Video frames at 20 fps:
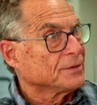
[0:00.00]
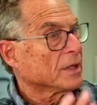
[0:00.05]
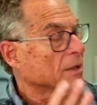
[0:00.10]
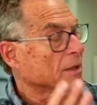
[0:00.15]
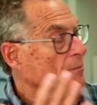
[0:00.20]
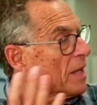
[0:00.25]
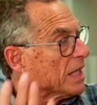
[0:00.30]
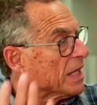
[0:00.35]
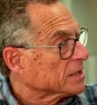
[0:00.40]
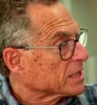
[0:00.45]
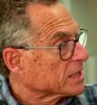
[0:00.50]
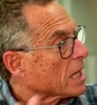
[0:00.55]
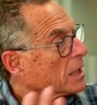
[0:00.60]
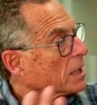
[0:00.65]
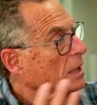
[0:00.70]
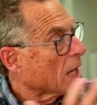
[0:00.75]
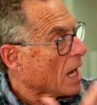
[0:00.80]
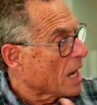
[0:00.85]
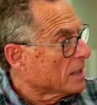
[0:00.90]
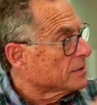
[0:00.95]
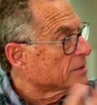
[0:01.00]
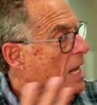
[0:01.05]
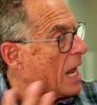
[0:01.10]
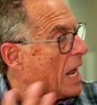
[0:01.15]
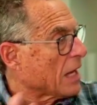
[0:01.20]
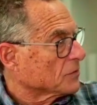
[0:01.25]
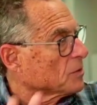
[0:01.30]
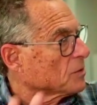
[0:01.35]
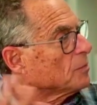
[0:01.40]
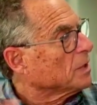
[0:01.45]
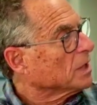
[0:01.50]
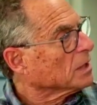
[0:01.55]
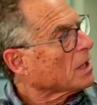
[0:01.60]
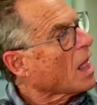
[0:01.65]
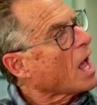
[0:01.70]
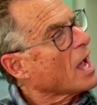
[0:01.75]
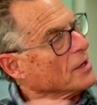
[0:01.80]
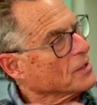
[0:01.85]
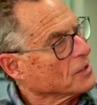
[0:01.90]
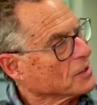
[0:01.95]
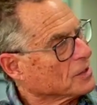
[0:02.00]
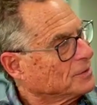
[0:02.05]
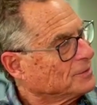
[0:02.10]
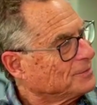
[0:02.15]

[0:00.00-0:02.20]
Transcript: it makes God out to be a liar.